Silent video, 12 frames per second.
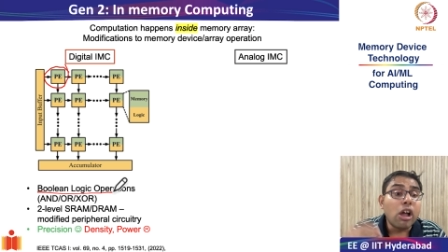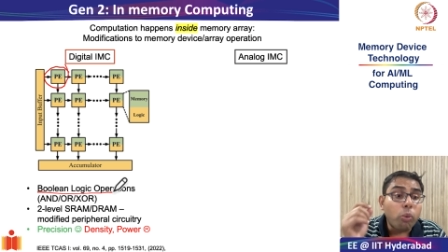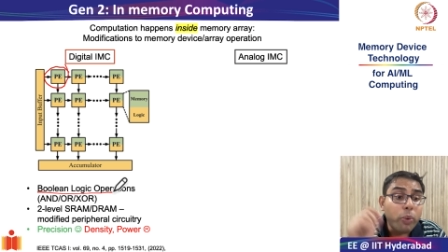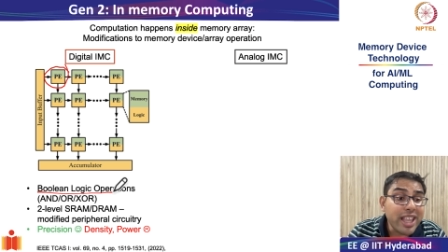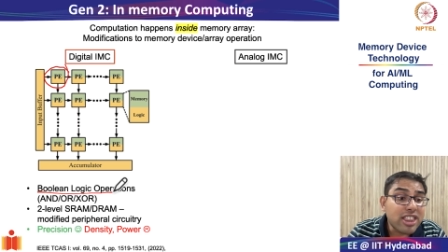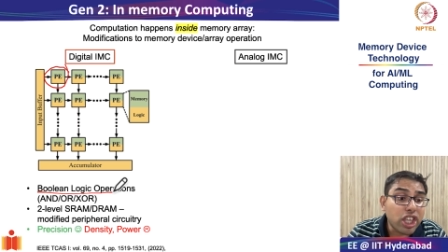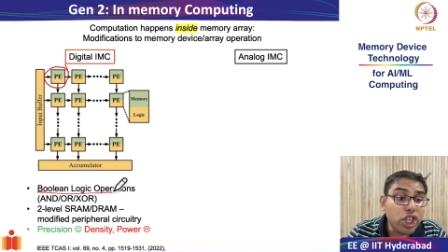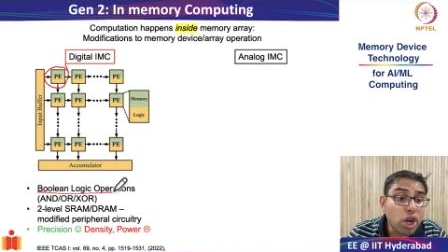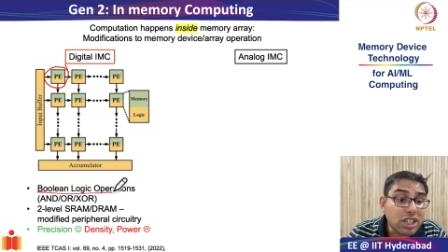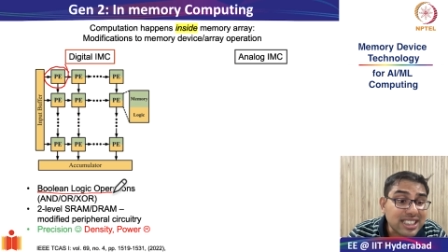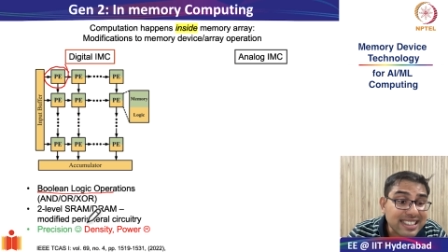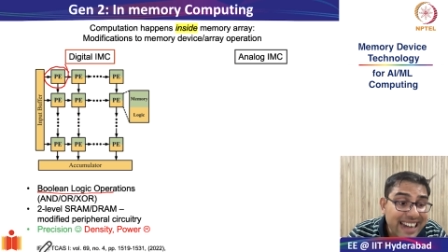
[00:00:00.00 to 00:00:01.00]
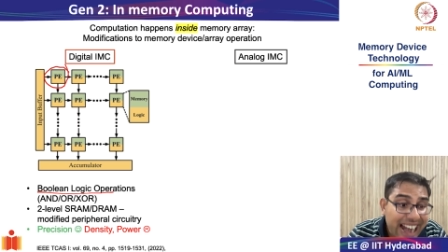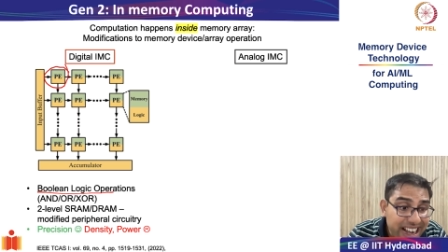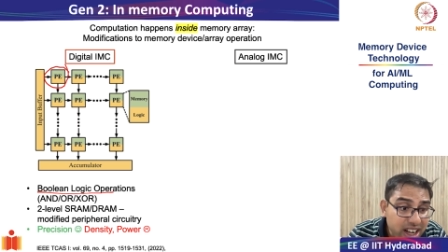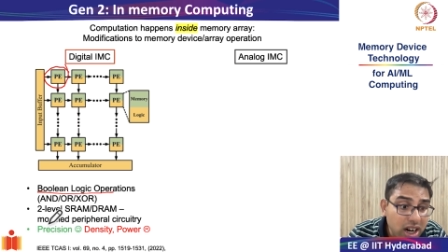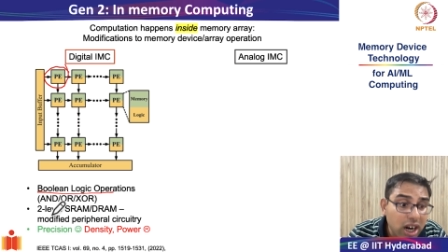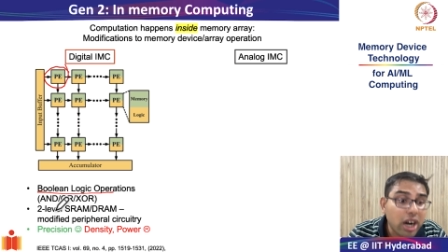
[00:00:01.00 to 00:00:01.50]
with your
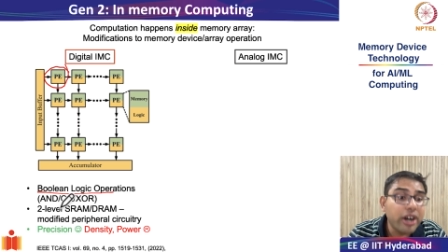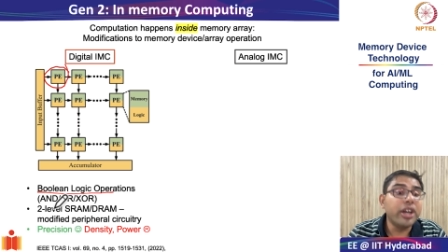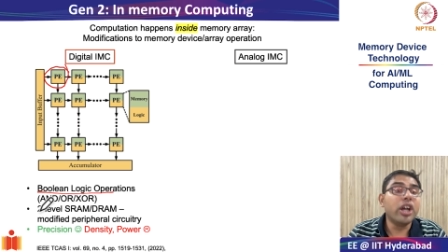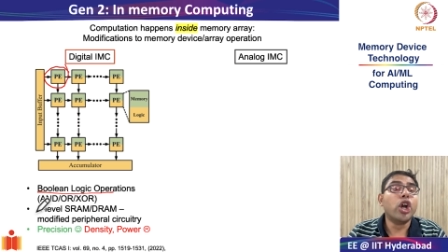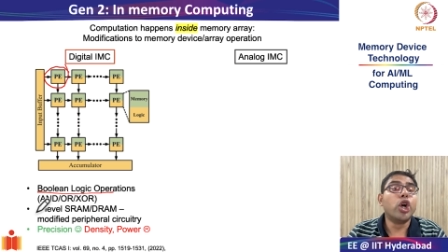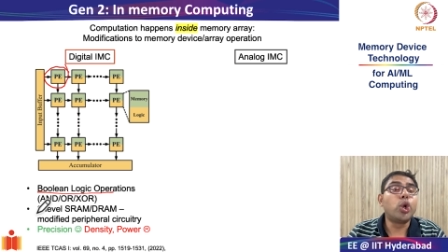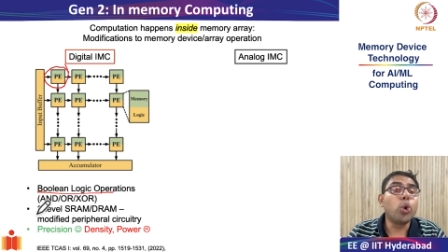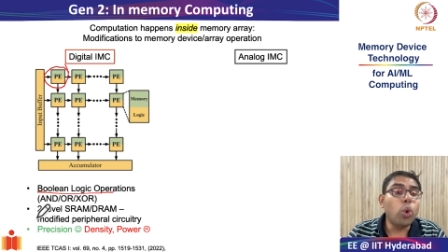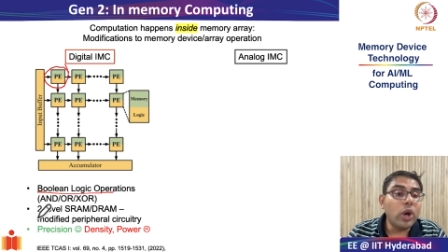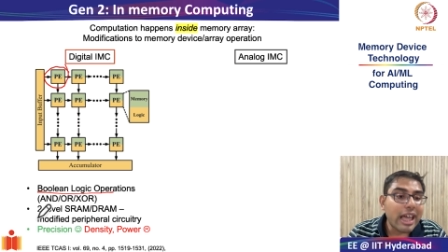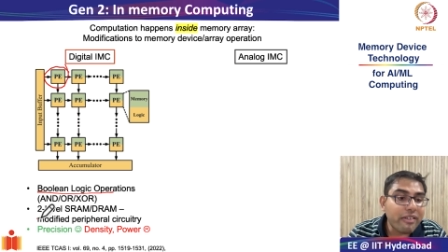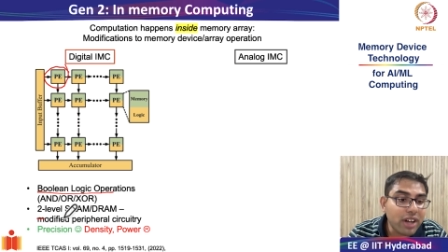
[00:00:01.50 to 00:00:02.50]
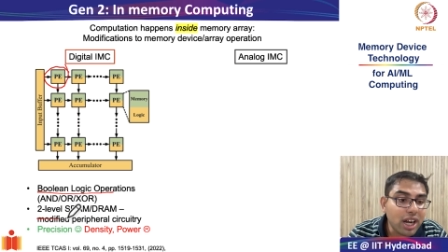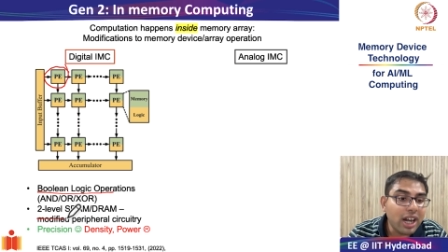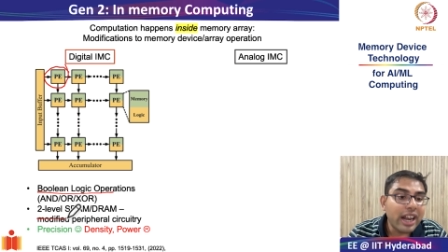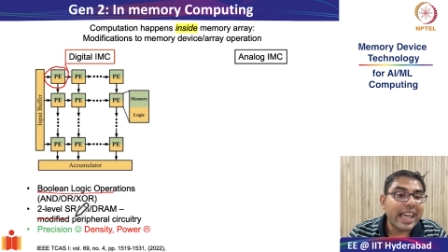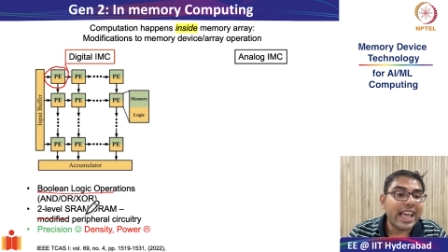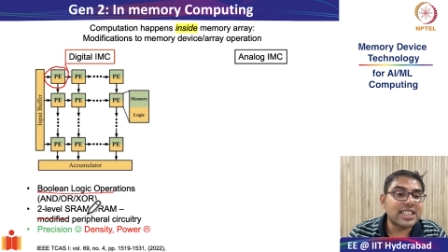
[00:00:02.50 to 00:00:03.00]
standard two-level
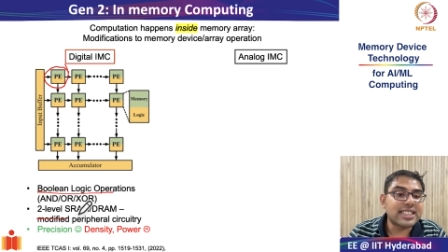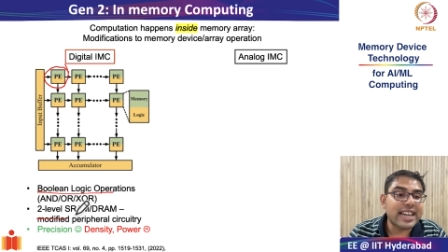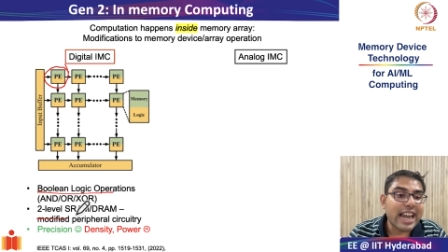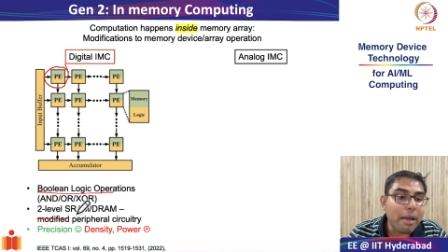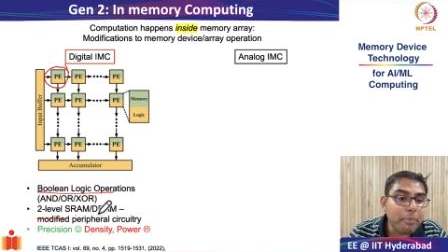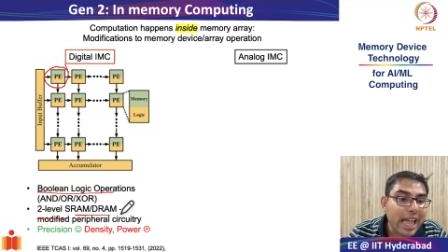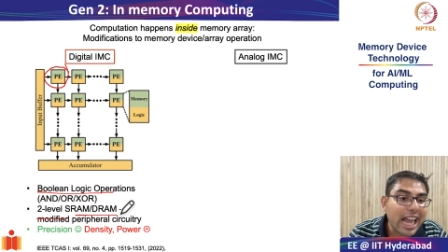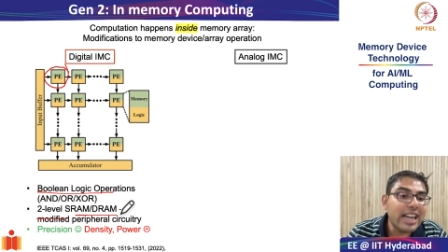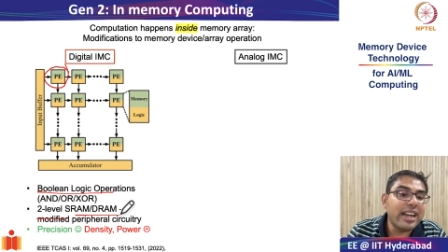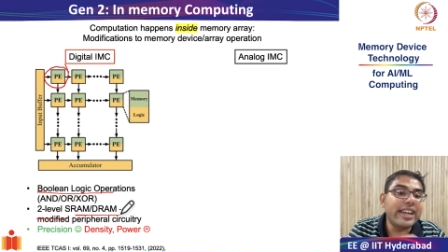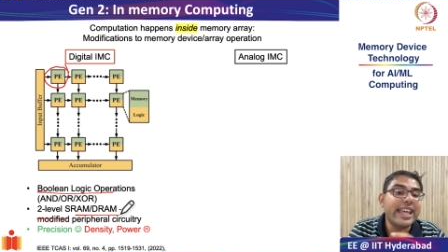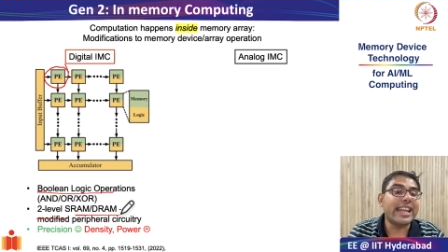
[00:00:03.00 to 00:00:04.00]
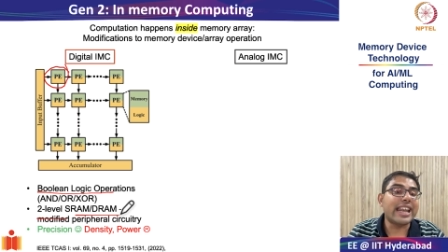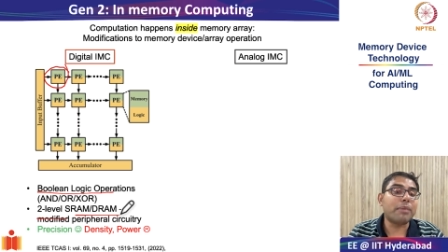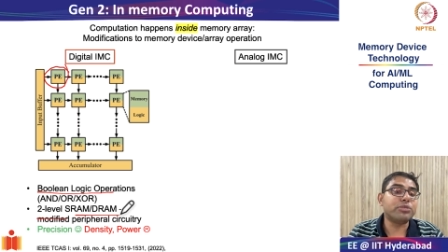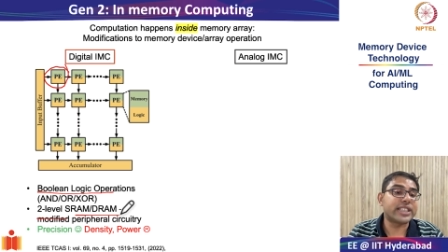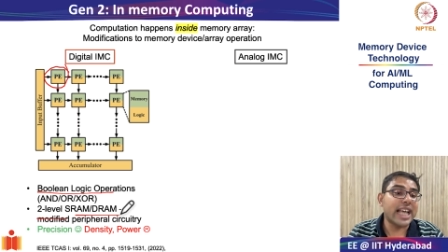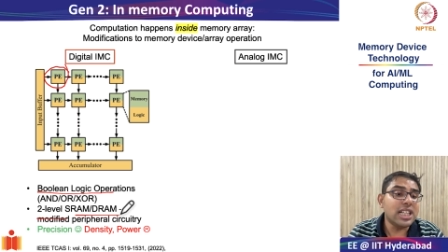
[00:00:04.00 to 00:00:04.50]
SRAM and
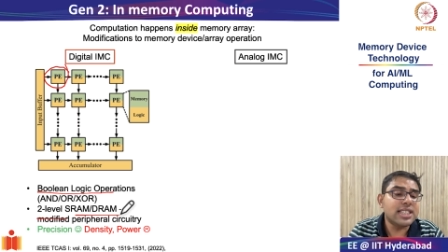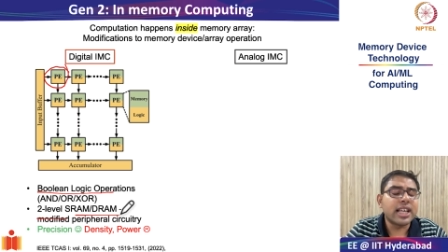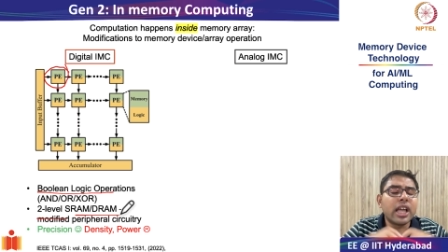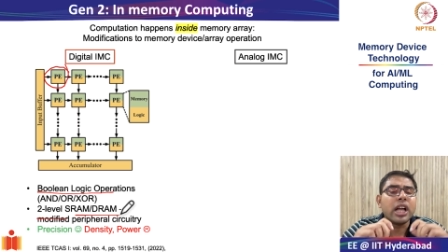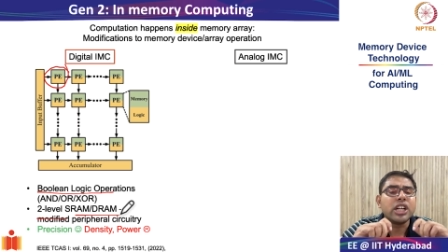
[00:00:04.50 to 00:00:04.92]
DRAM cells,